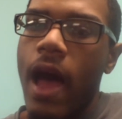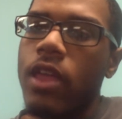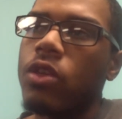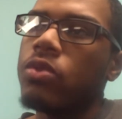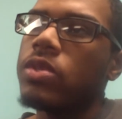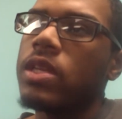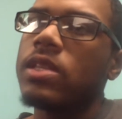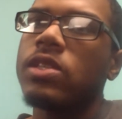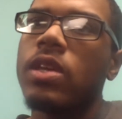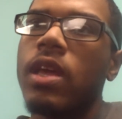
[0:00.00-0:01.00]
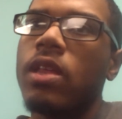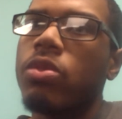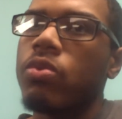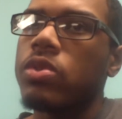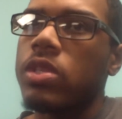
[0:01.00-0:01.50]
I used it to get
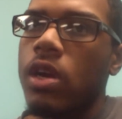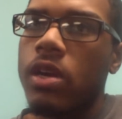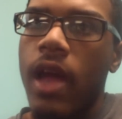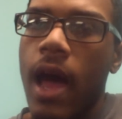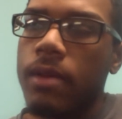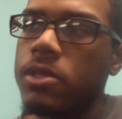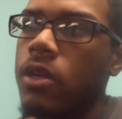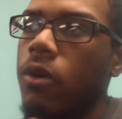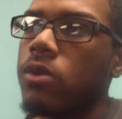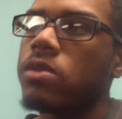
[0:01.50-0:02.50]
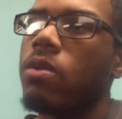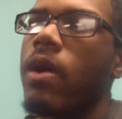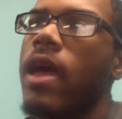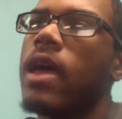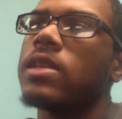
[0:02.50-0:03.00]
through certain obstacles,
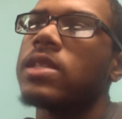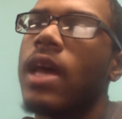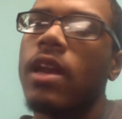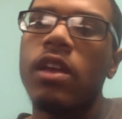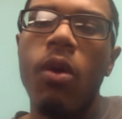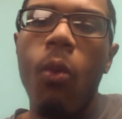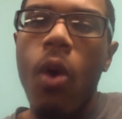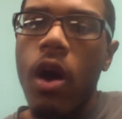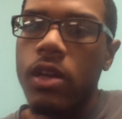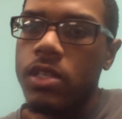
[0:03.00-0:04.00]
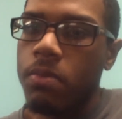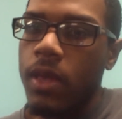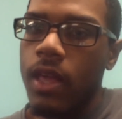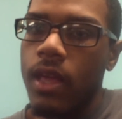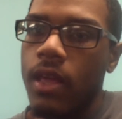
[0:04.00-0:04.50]
whereas Sonic walk
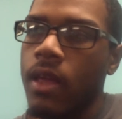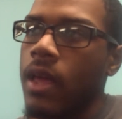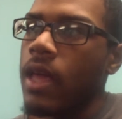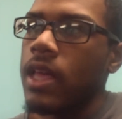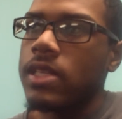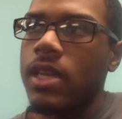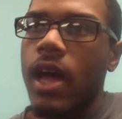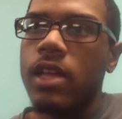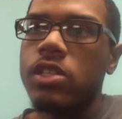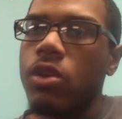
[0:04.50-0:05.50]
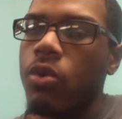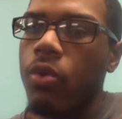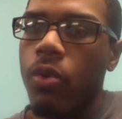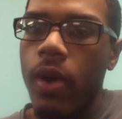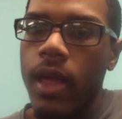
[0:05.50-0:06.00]
speed is not
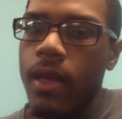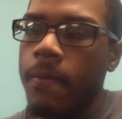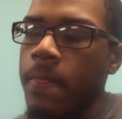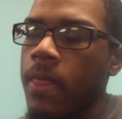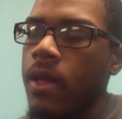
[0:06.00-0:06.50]
so great.